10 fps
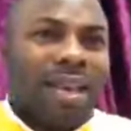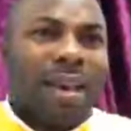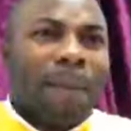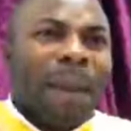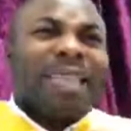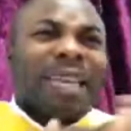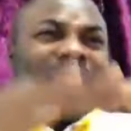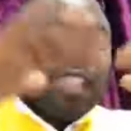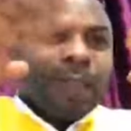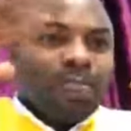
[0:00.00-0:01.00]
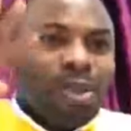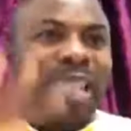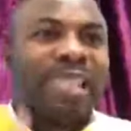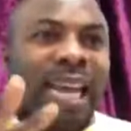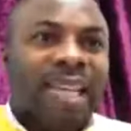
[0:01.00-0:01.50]
but his
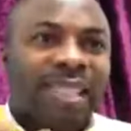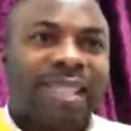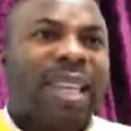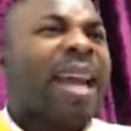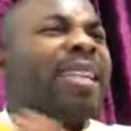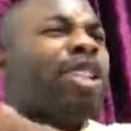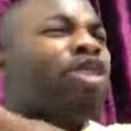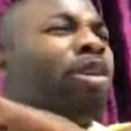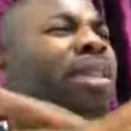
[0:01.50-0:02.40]
presence is not